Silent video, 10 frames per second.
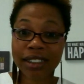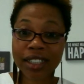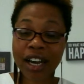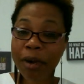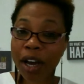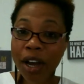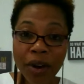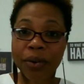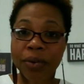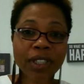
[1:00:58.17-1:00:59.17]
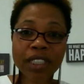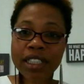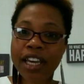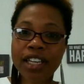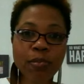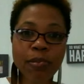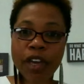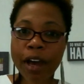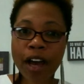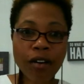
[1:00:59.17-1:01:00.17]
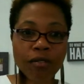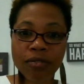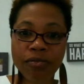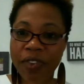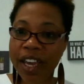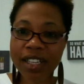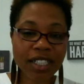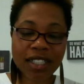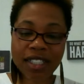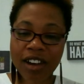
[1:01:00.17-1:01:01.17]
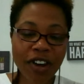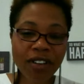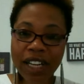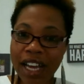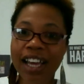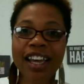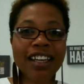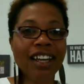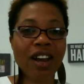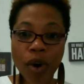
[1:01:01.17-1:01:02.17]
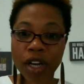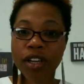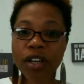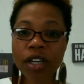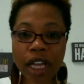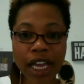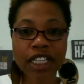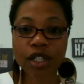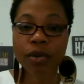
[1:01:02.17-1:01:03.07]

Come on. This can't just be about fancy stuff online. What are your clients